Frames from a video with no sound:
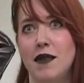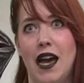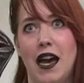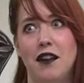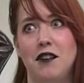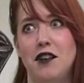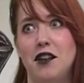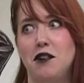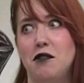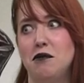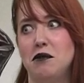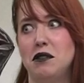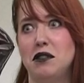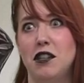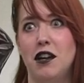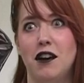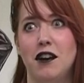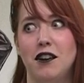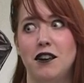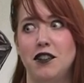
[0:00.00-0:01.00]
I don't know,
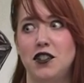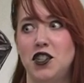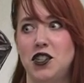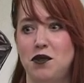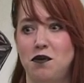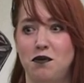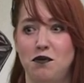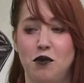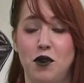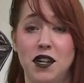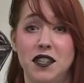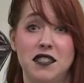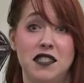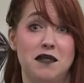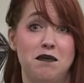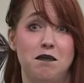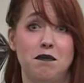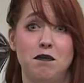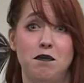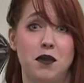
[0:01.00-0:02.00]
large
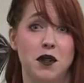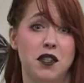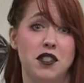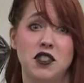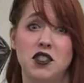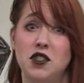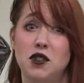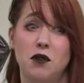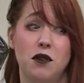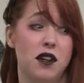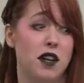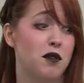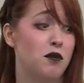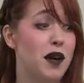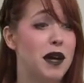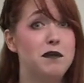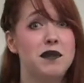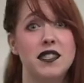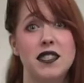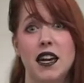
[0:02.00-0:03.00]
once bookstore
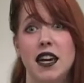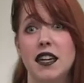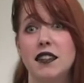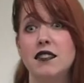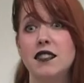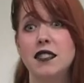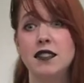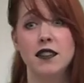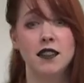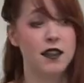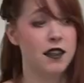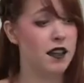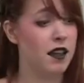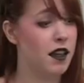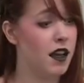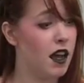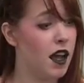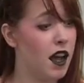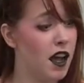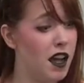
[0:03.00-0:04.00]
websites
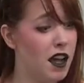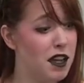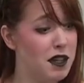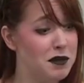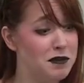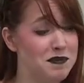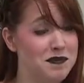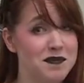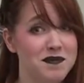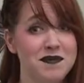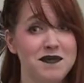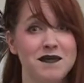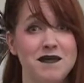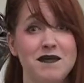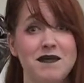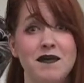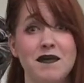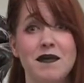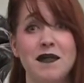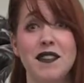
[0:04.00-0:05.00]
um,
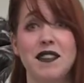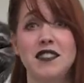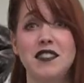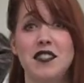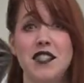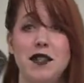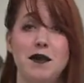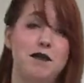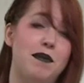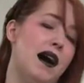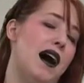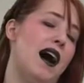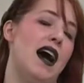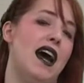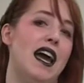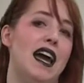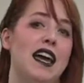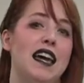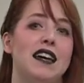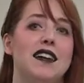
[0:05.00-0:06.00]
to
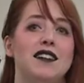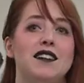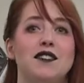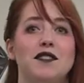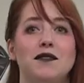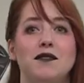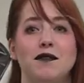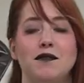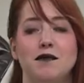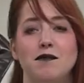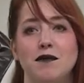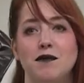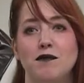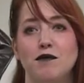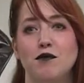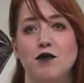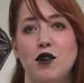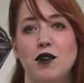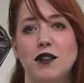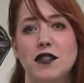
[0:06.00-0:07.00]
buy
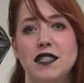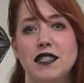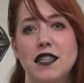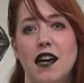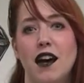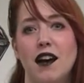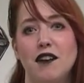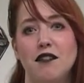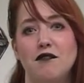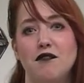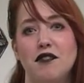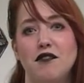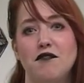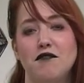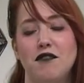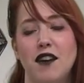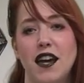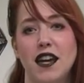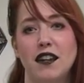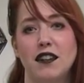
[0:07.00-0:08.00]
rolls of
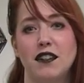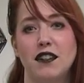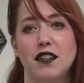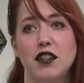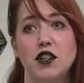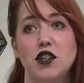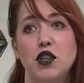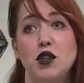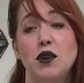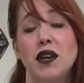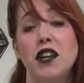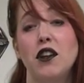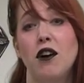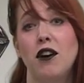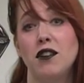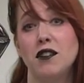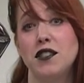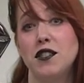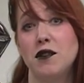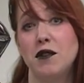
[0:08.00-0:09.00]
vinyl. You can
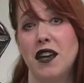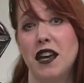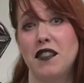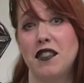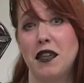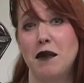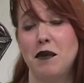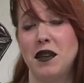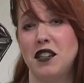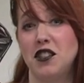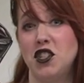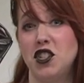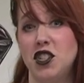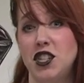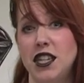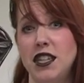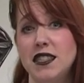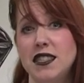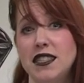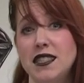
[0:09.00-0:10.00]
also get them in
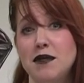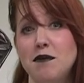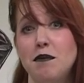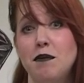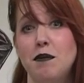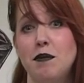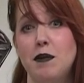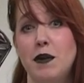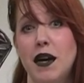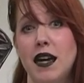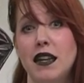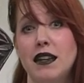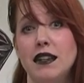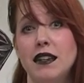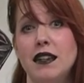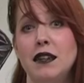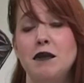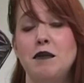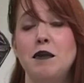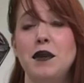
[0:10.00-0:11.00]
sheets, but
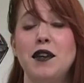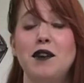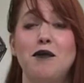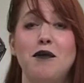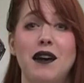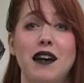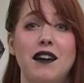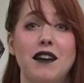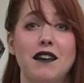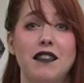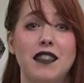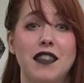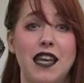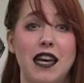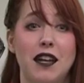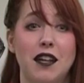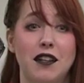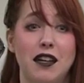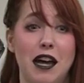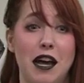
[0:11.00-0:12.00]
be aware
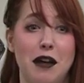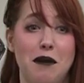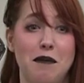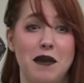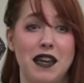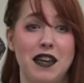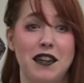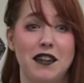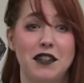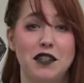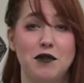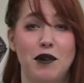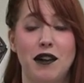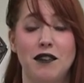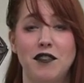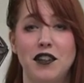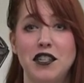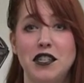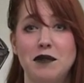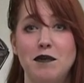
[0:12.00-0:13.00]
they'll come in a
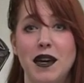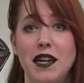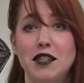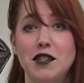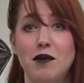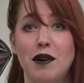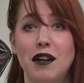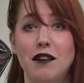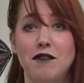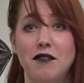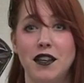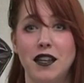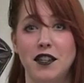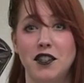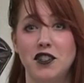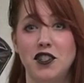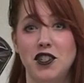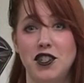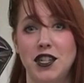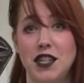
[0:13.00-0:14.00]
12 inch by 12
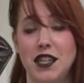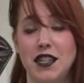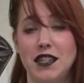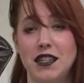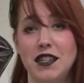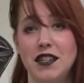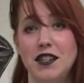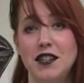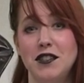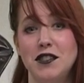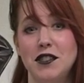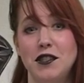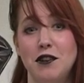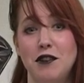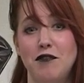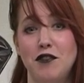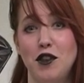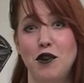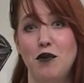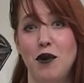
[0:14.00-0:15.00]
inch sheet. So
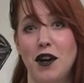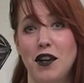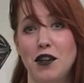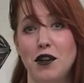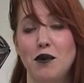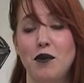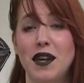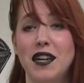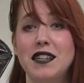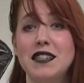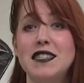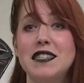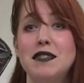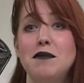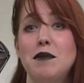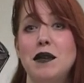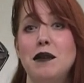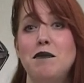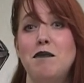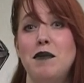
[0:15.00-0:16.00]
if you want your wings
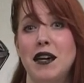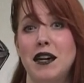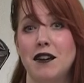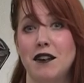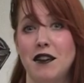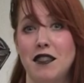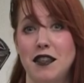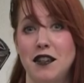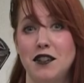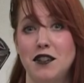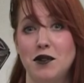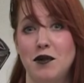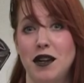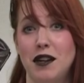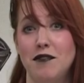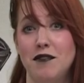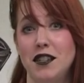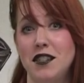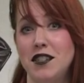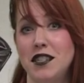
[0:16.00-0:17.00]
to be bigger than
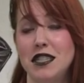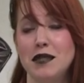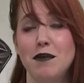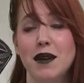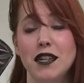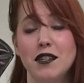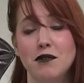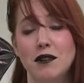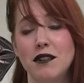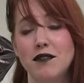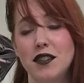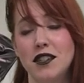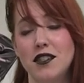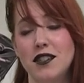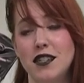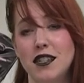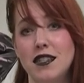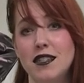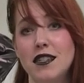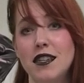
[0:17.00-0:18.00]
12 inches by 12
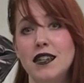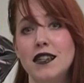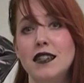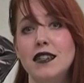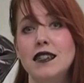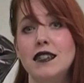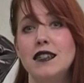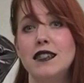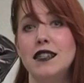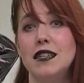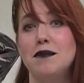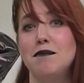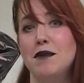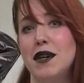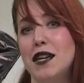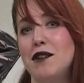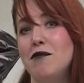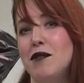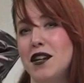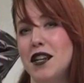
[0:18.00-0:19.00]
inches, you
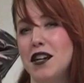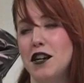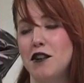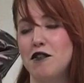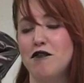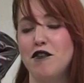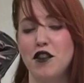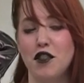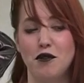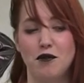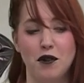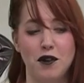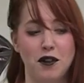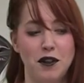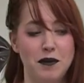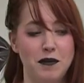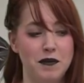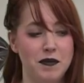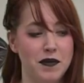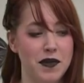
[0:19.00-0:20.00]
might want to go for the
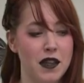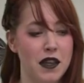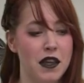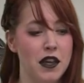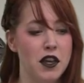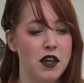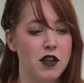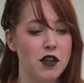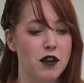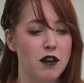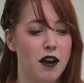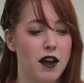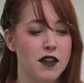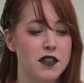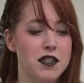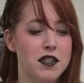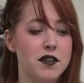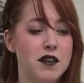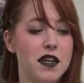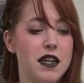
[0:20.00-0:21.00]
roll. You're
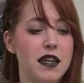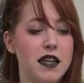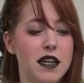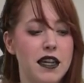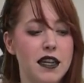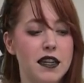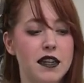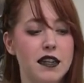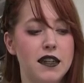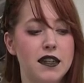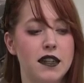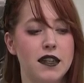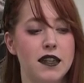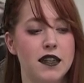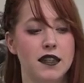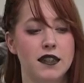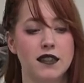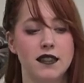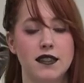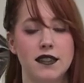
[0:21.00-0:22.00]
also going to need
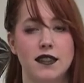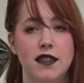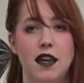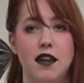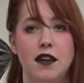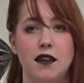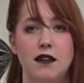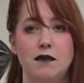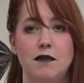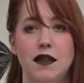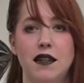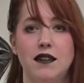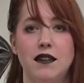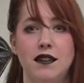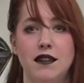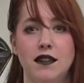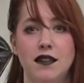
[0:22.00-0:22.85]
some